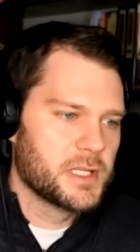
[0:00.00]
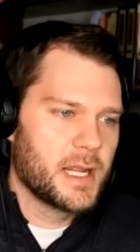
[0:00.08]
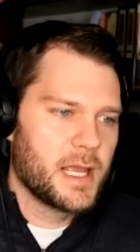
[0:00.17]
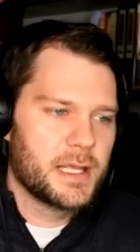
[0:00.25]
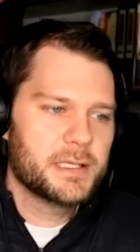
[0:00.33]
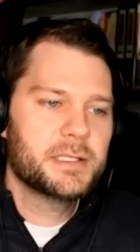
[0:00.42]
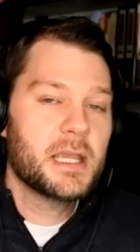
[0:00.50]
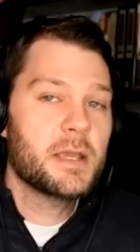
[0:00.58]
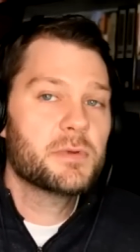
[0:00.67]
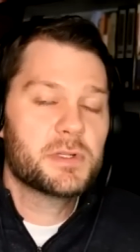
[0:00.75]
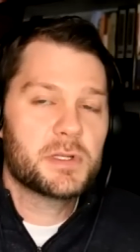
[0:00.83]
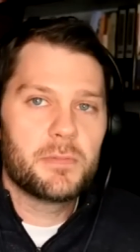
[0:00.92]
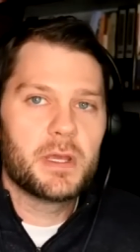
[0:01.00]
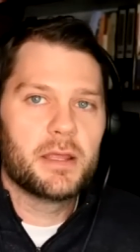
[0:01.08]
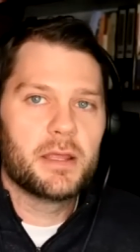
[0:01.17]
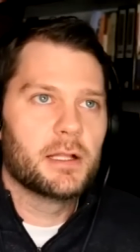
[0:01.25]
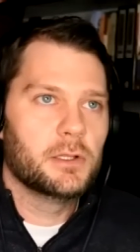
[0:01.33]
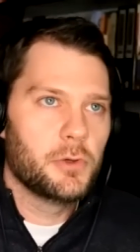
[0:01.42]
And, and it seems to be
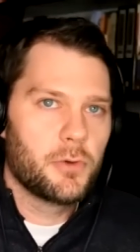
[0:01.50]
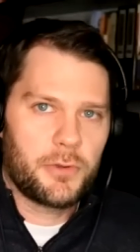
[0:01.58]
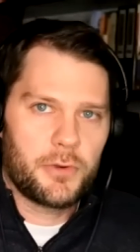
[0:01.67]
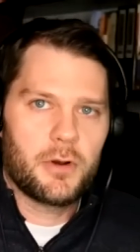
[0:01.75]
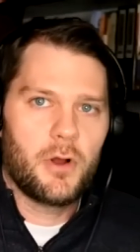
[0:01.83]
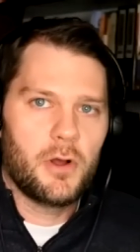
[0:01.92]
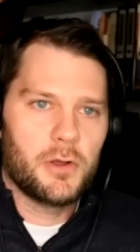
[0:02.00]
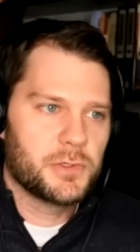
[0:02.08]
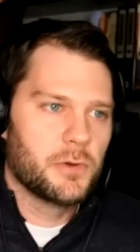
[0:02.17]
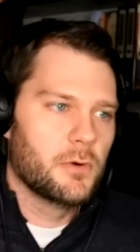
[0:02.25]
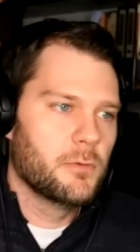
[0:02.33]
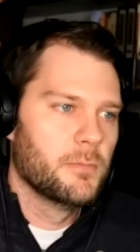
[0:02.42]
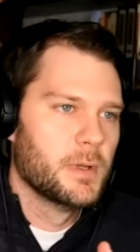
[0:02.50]
that Luther also